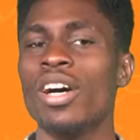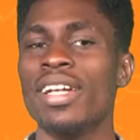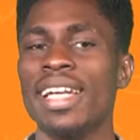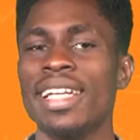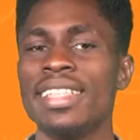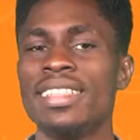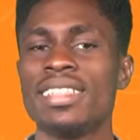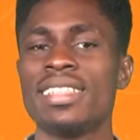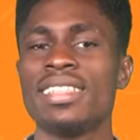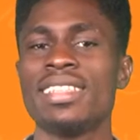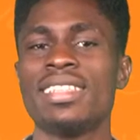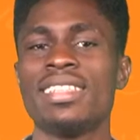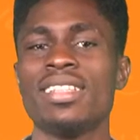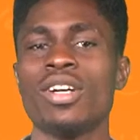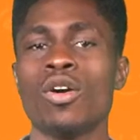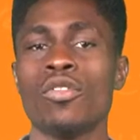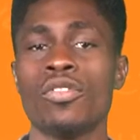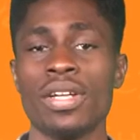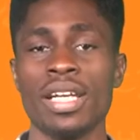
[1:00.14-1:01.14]
electricity,
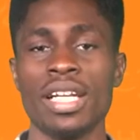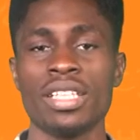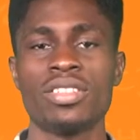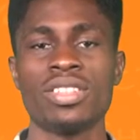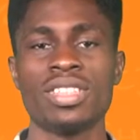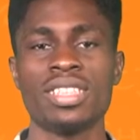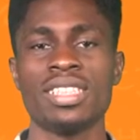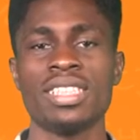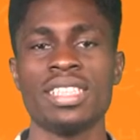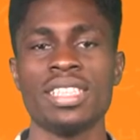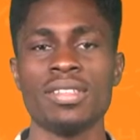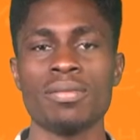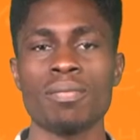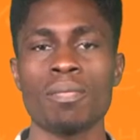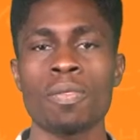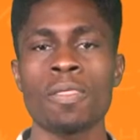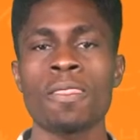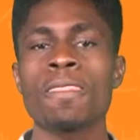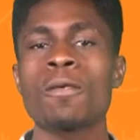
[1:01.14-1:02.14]

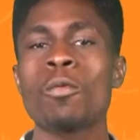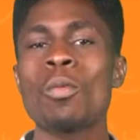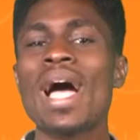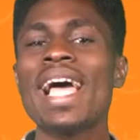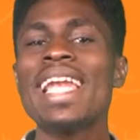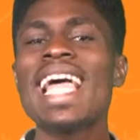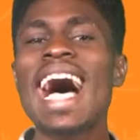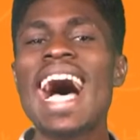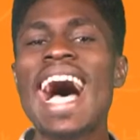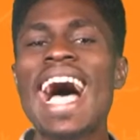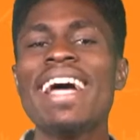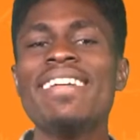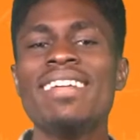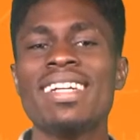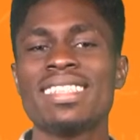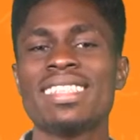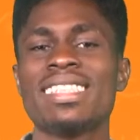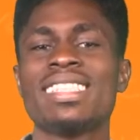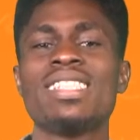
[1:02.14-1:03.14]
while high
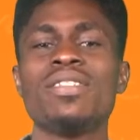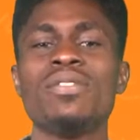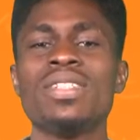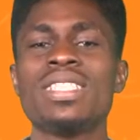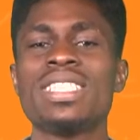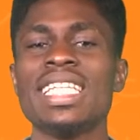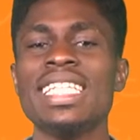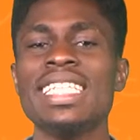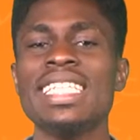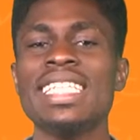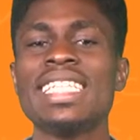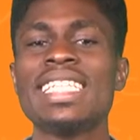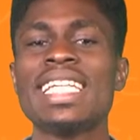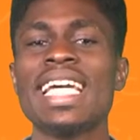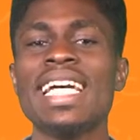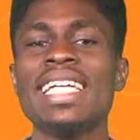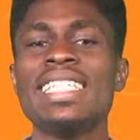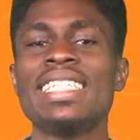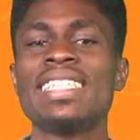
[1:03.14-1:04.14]
resistivity
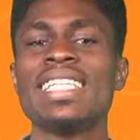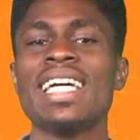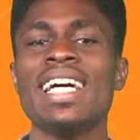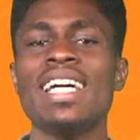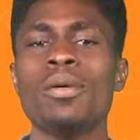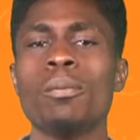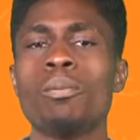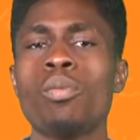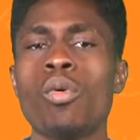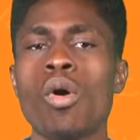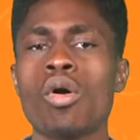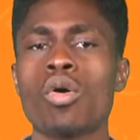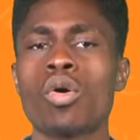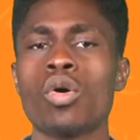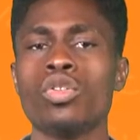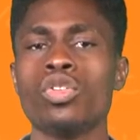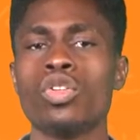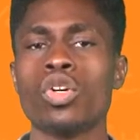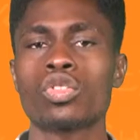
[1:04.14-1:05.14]
indicates poor
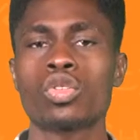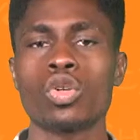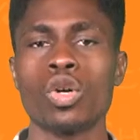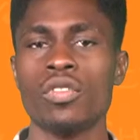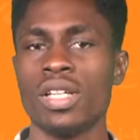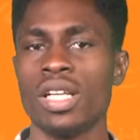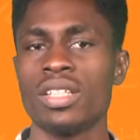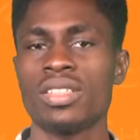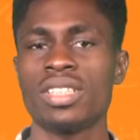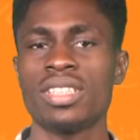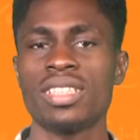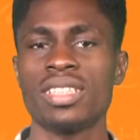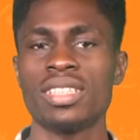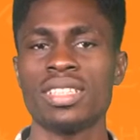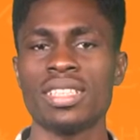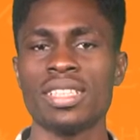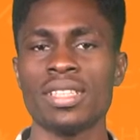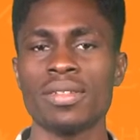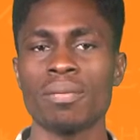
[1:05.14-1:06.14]
conductor of
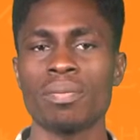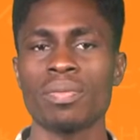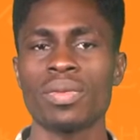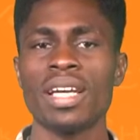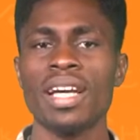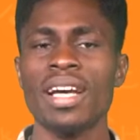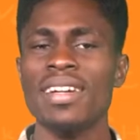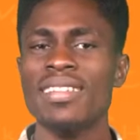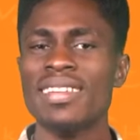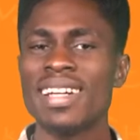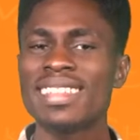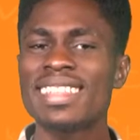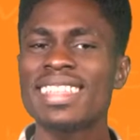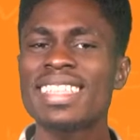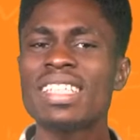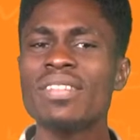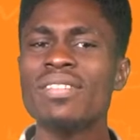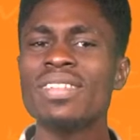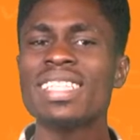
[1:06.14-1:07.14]
electricity.
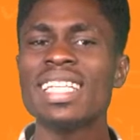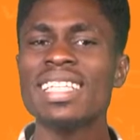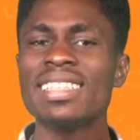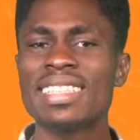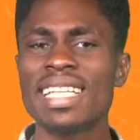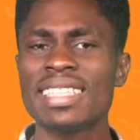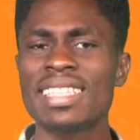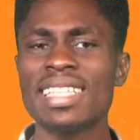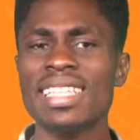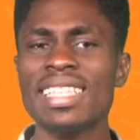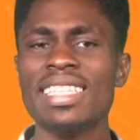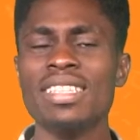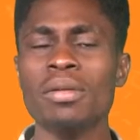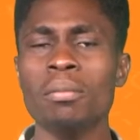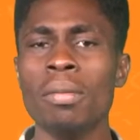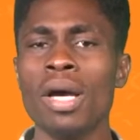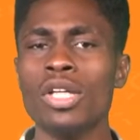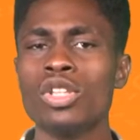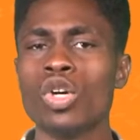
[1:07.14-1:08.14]
Resistivity is certainly
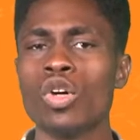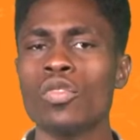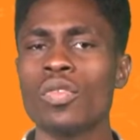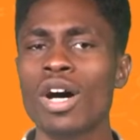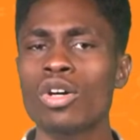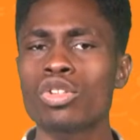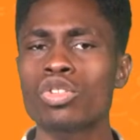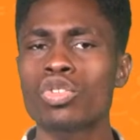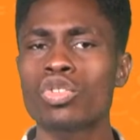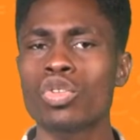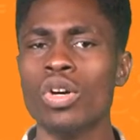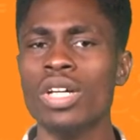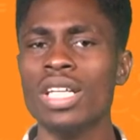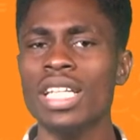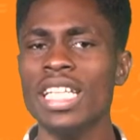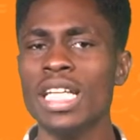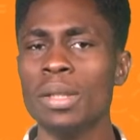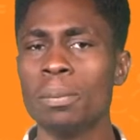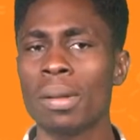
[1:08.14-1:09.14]
the measure of how
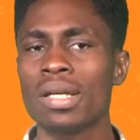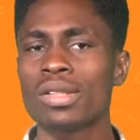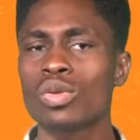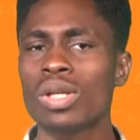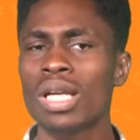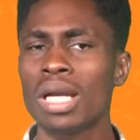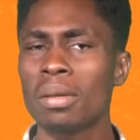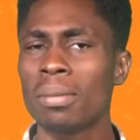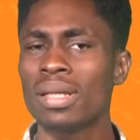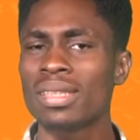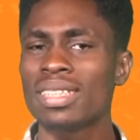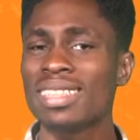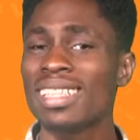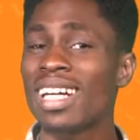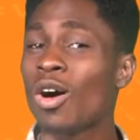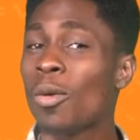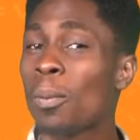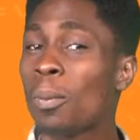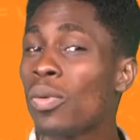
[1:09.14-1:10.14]
strongly a particular
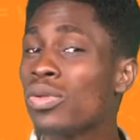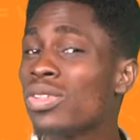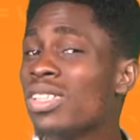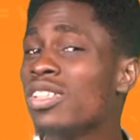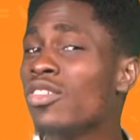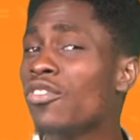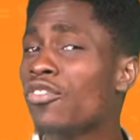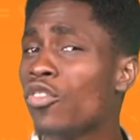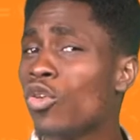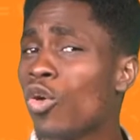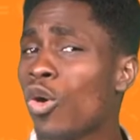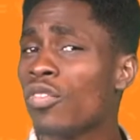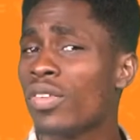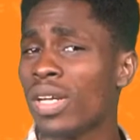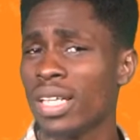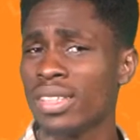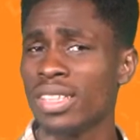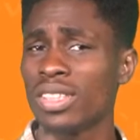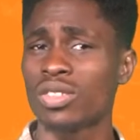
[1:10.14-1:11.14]
material opposes the flow
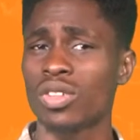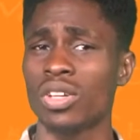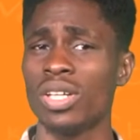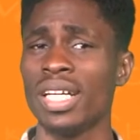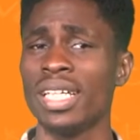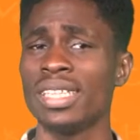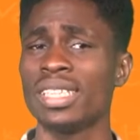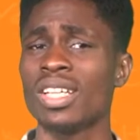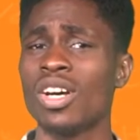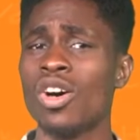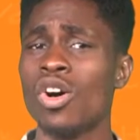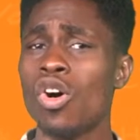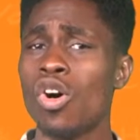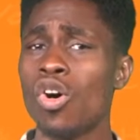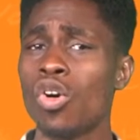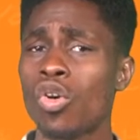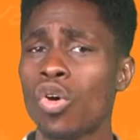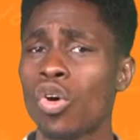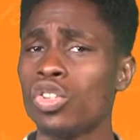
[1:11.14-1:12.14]
of electric current
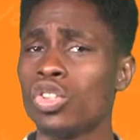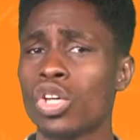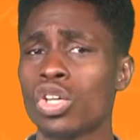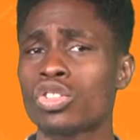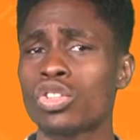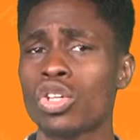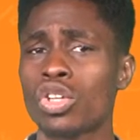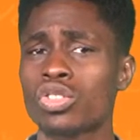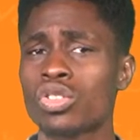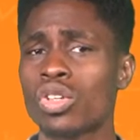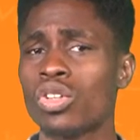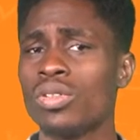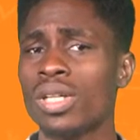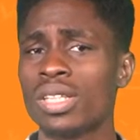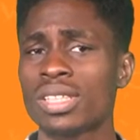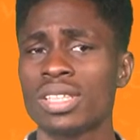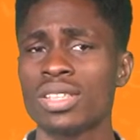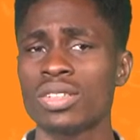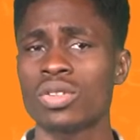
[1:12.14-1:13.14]
on conductors or
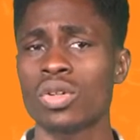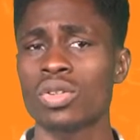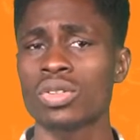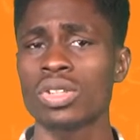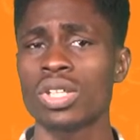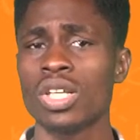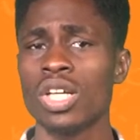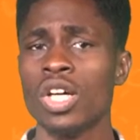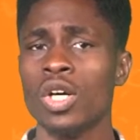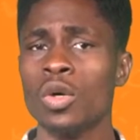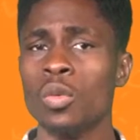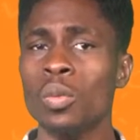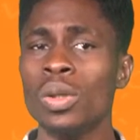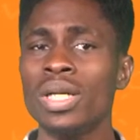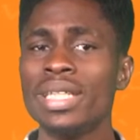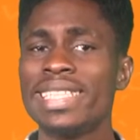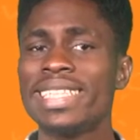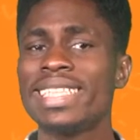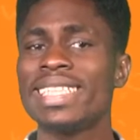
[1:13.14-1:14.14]
resistors,
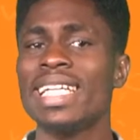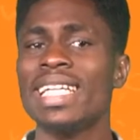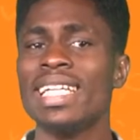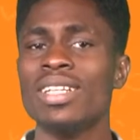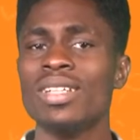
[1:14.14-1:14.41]
which